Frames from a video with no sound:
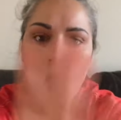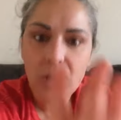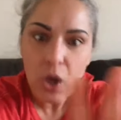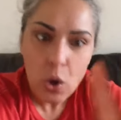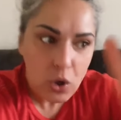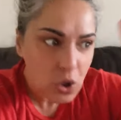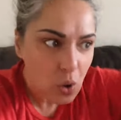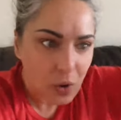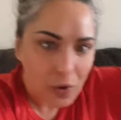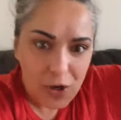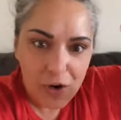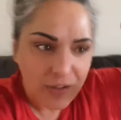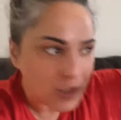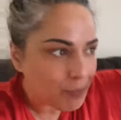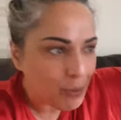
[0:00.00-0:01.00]

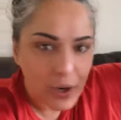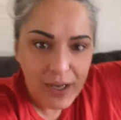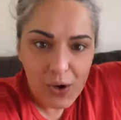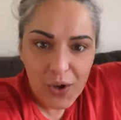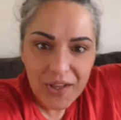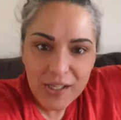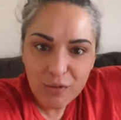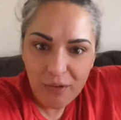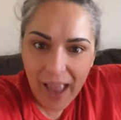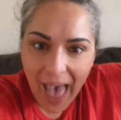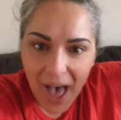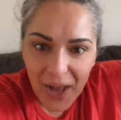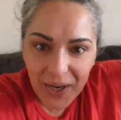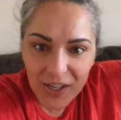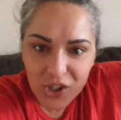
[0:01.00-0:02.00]
You're supporting all these
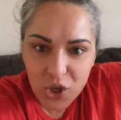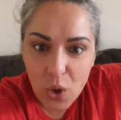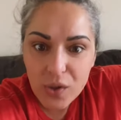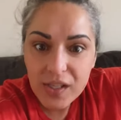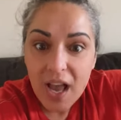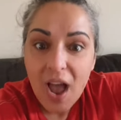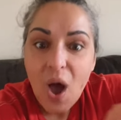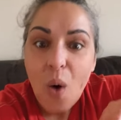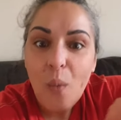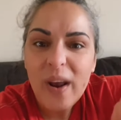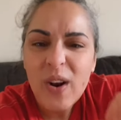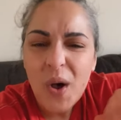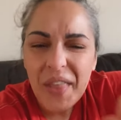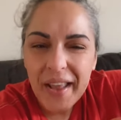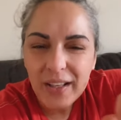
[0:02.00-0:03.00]
reality shows
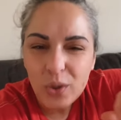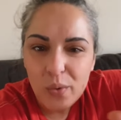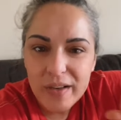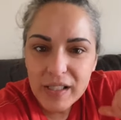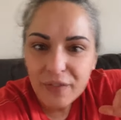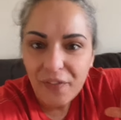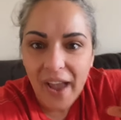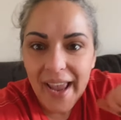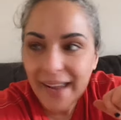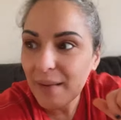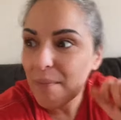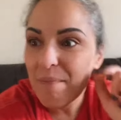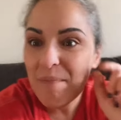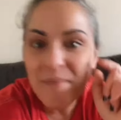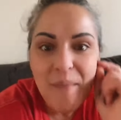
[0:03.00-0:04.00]
when all they do is
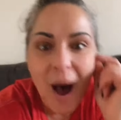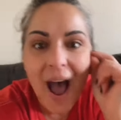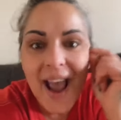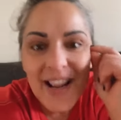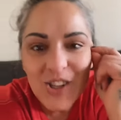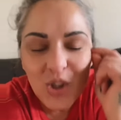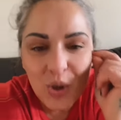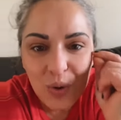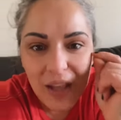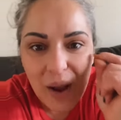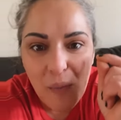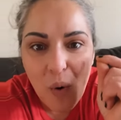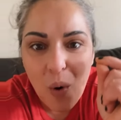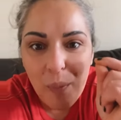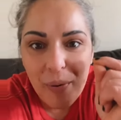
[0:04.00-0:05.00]
fight. Mind you, they
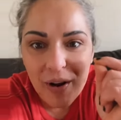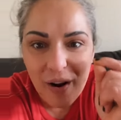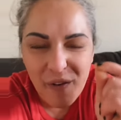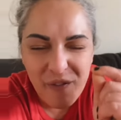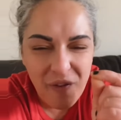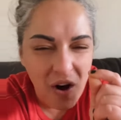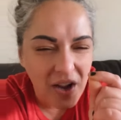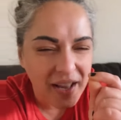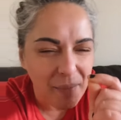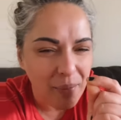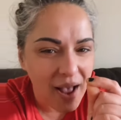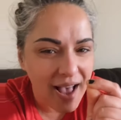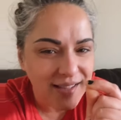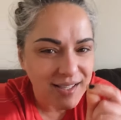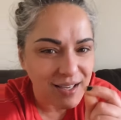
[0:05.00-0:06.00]
won't put a fucking
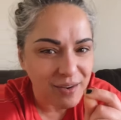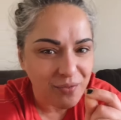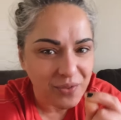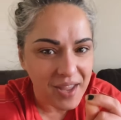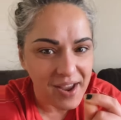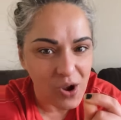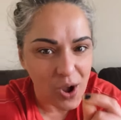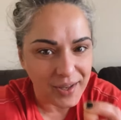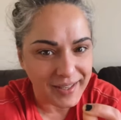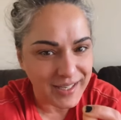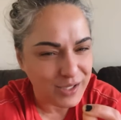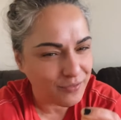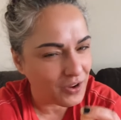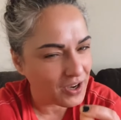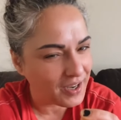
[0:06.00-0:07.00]
positive thing on
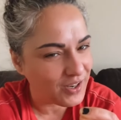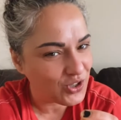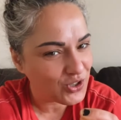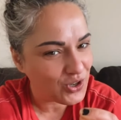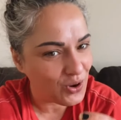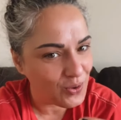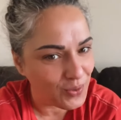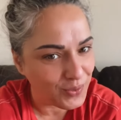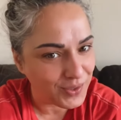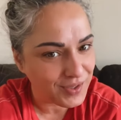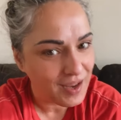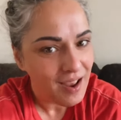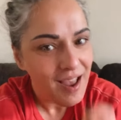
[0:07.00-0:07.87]
these fucking shows.